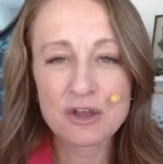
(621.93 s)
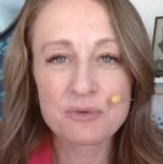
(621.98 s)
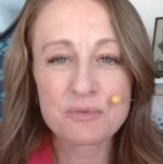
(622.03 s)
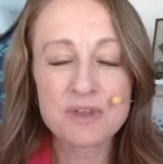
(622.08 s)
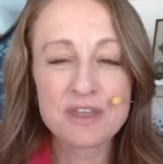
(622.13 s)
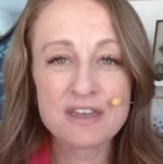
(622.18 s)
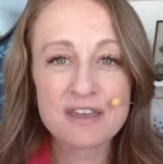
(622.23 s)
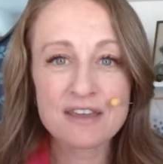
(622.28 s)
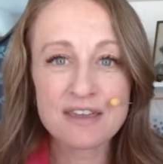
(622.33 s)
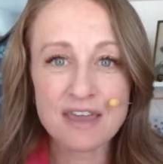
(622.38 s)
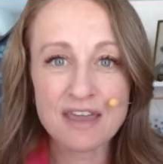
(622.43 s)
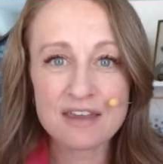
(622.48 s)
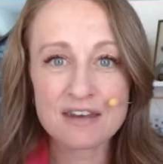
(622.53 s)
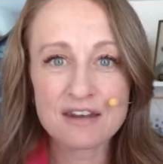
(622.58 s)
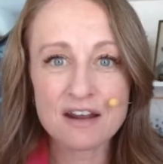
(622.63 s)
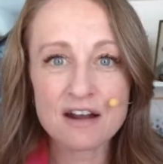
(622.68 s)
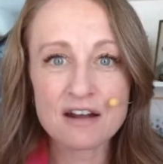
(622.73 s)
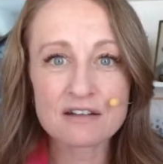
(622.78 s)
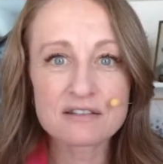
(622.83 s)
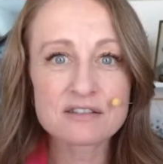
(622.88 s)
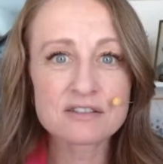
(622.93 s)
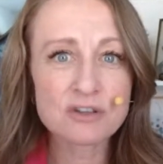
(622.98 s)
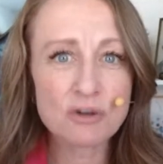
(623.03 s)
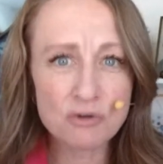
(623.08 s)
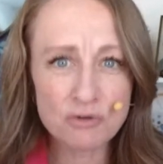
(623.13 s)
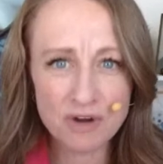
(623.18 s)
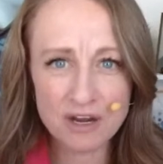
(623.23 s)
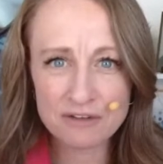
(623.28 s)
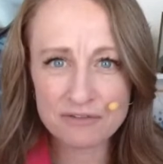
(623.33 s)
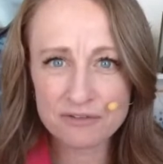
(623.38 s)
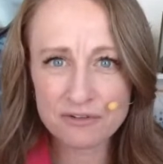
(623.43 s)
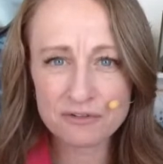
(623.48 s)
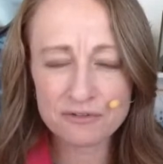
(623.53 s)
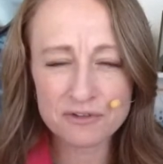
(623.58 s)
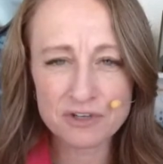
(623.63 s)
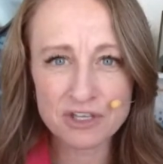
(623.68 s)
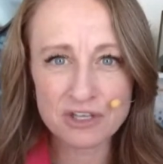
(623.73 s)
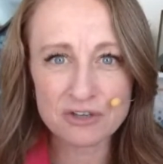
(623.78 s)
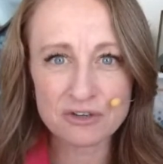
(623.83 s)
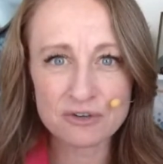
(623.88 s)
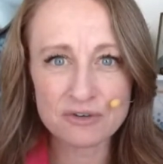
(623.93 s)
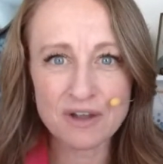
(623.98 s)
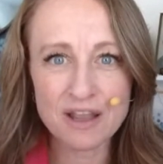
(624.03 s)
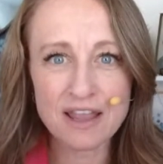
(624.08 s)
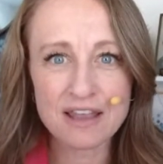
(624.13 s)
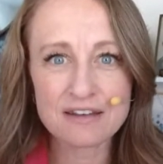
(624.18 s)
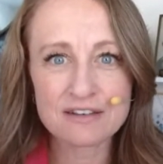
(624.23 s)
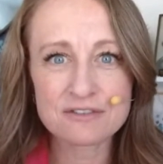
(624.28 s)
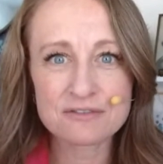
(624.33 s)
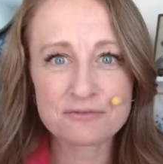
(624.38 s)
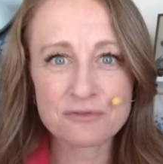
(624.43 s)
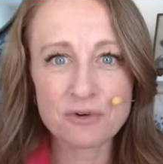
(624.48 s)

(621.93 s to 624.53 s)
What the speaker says: We, again, are so grateful for you and